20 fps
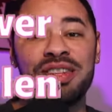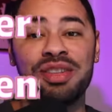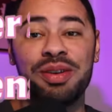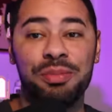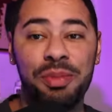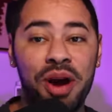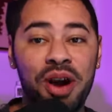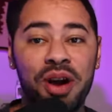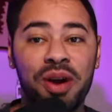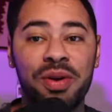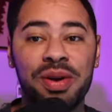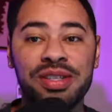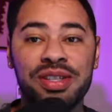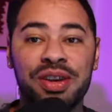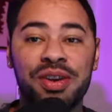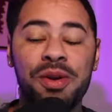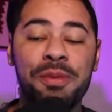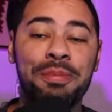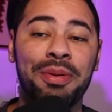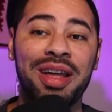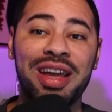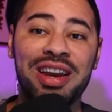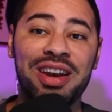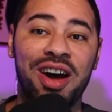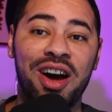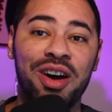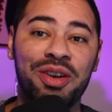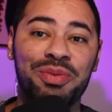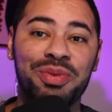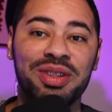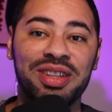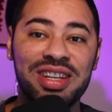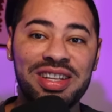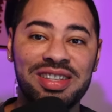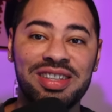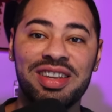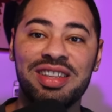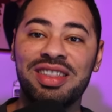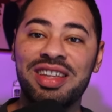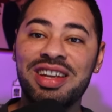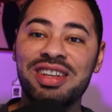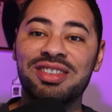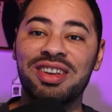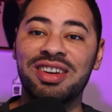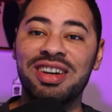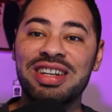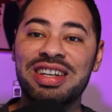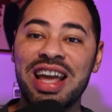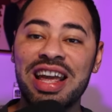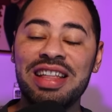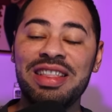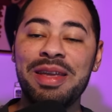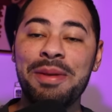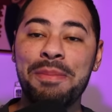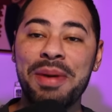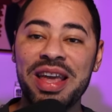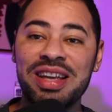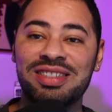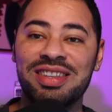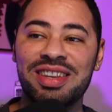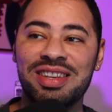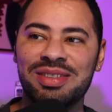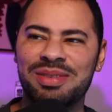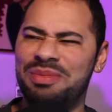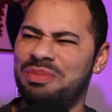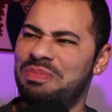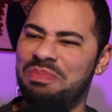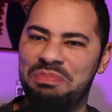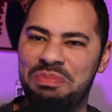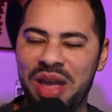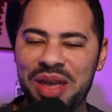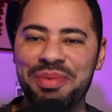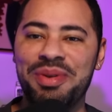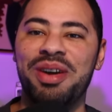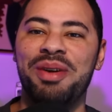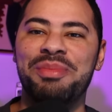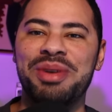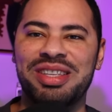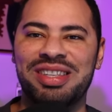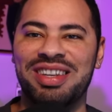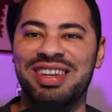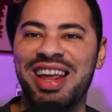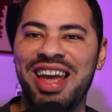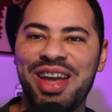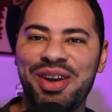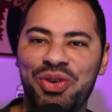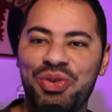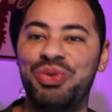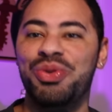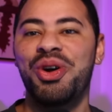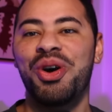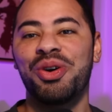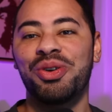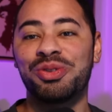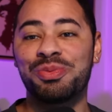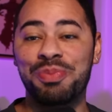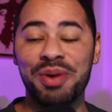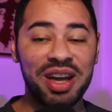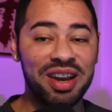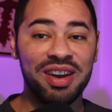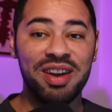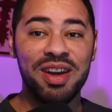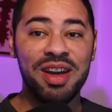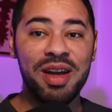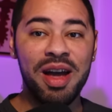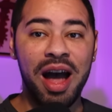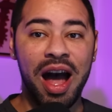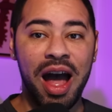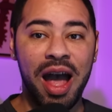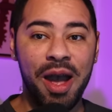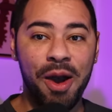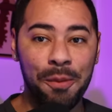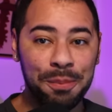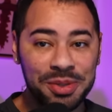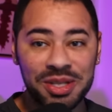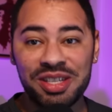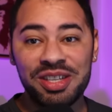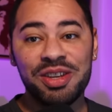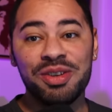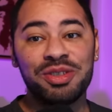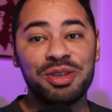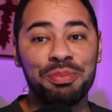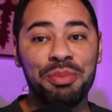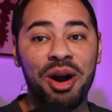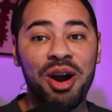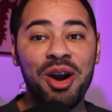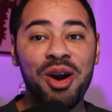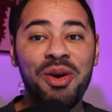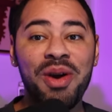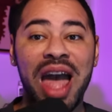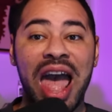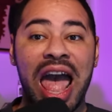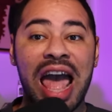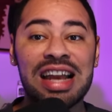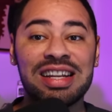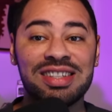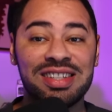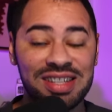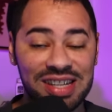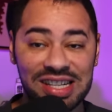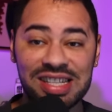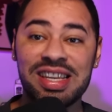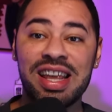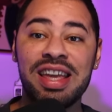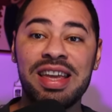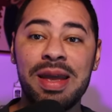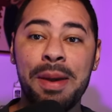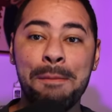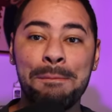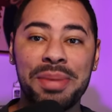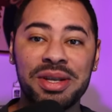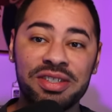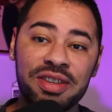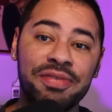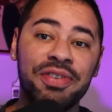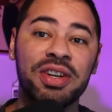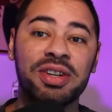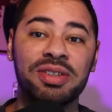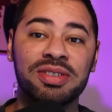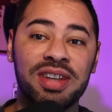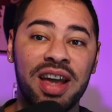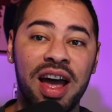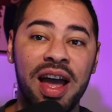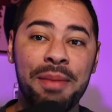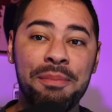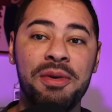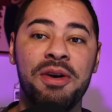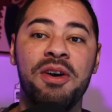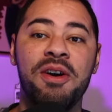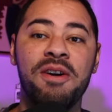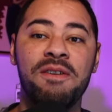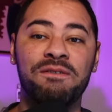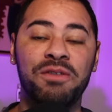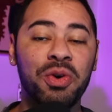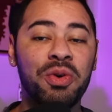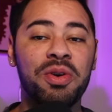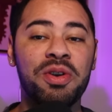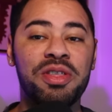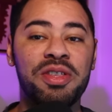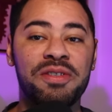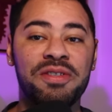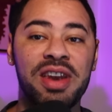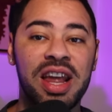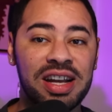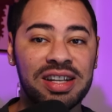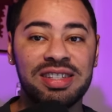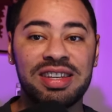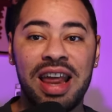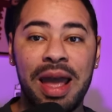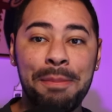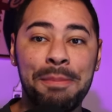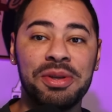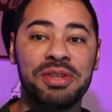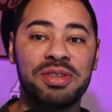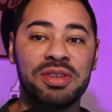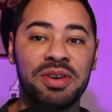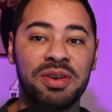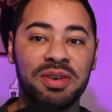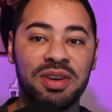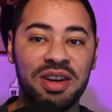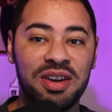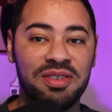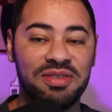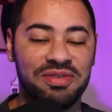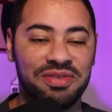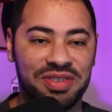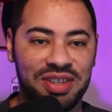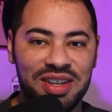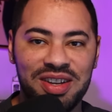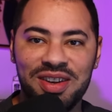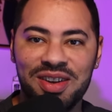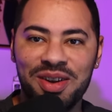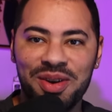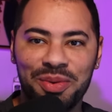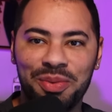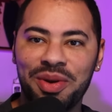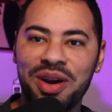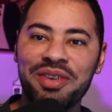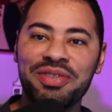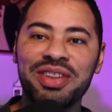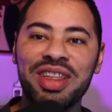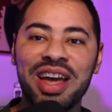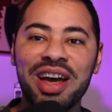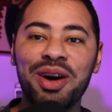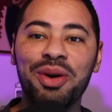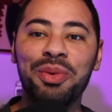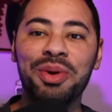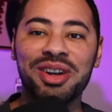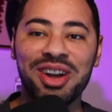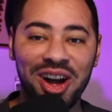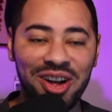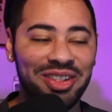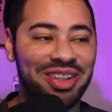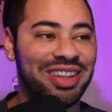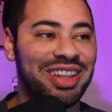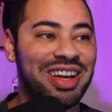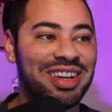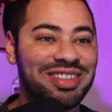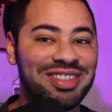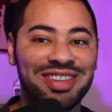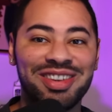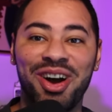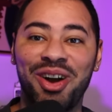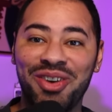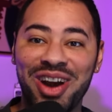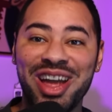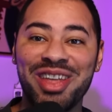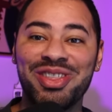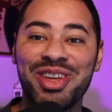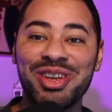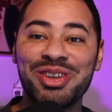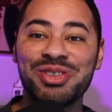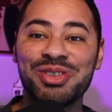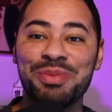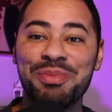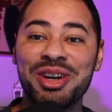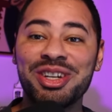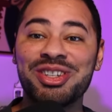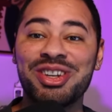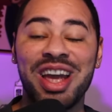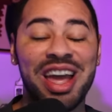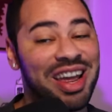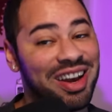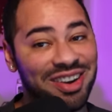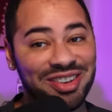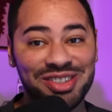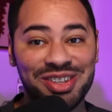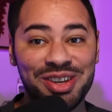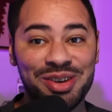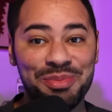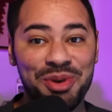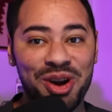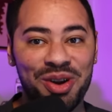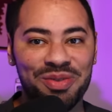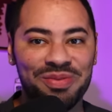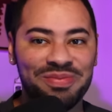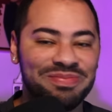tomorrow, as I do plan on releasing these on a daily basis. Maybe I'll miss a day, who knows, but I hope to see you tomorrow at 6 a.m. Pacifical time for the next episode of whatever the hell we're calling this. All right, thank you so much, and I'll see you tomorrow.